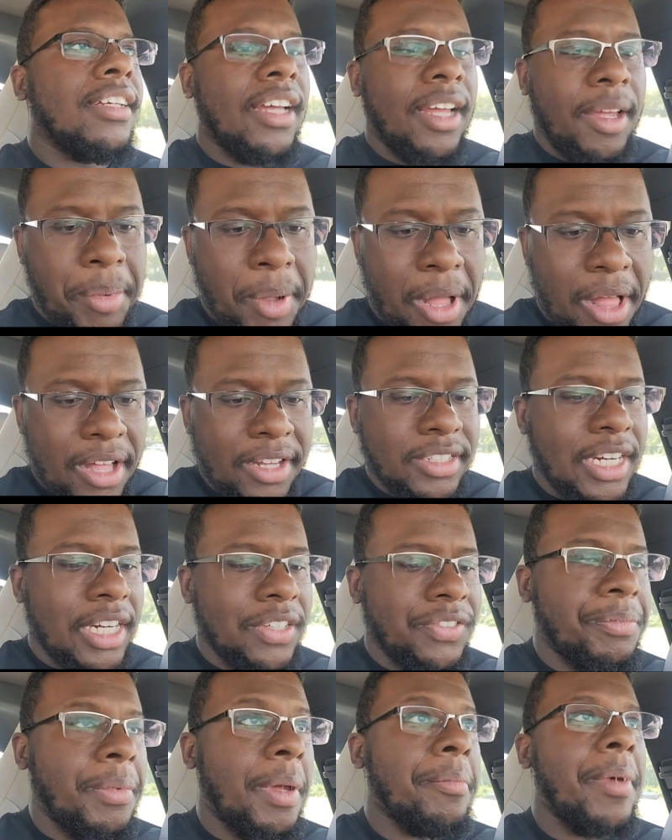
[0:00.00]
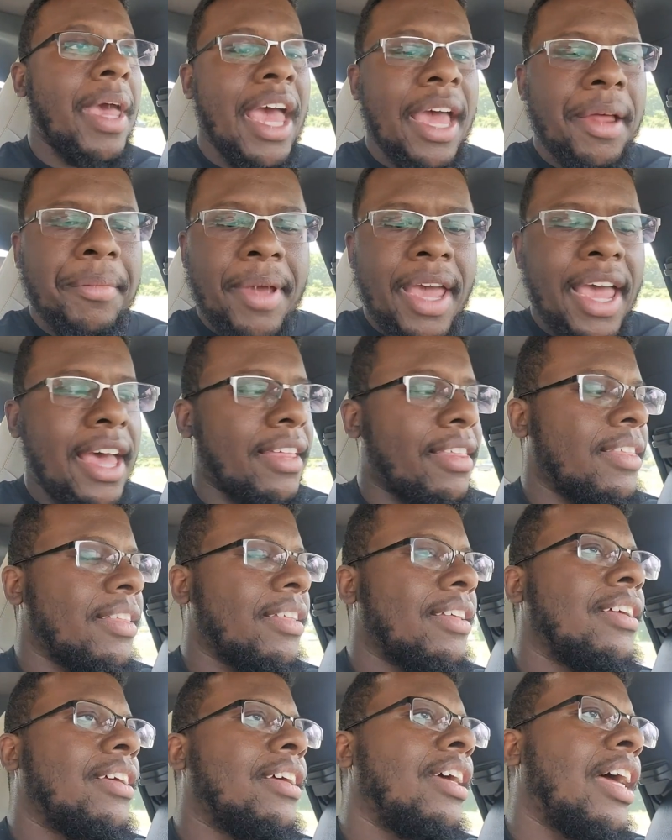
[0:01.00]
I apologize for my bad math.
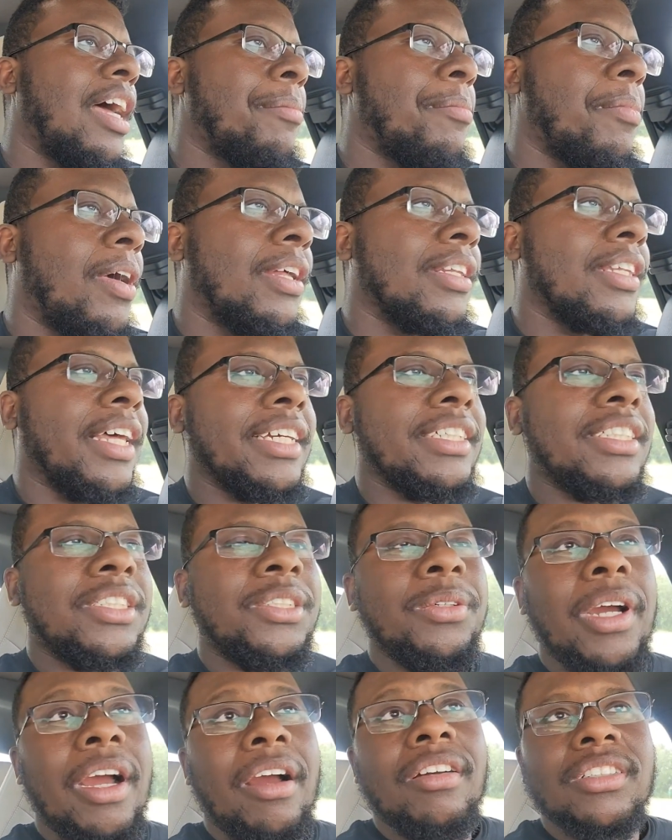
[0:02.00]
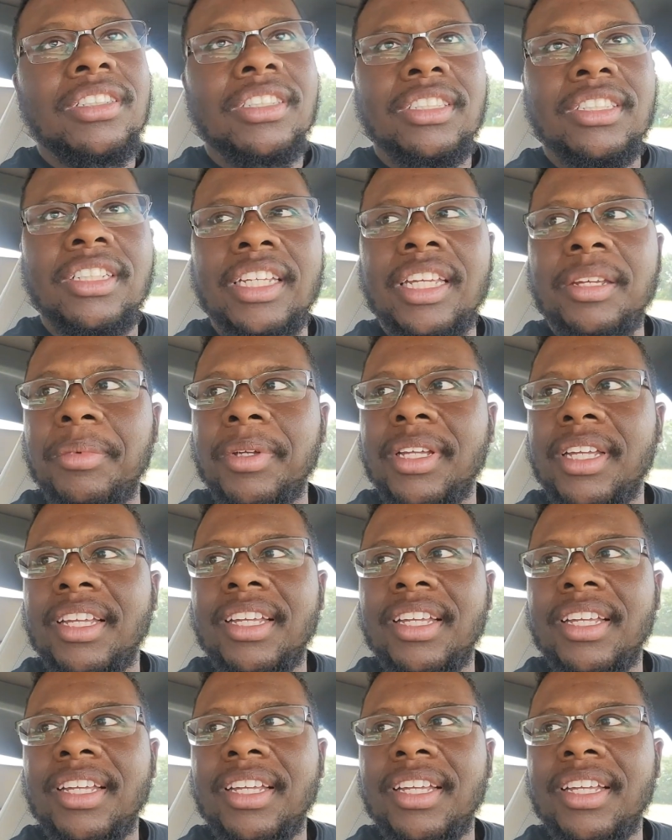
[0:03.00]
I'm on like two hours of sleep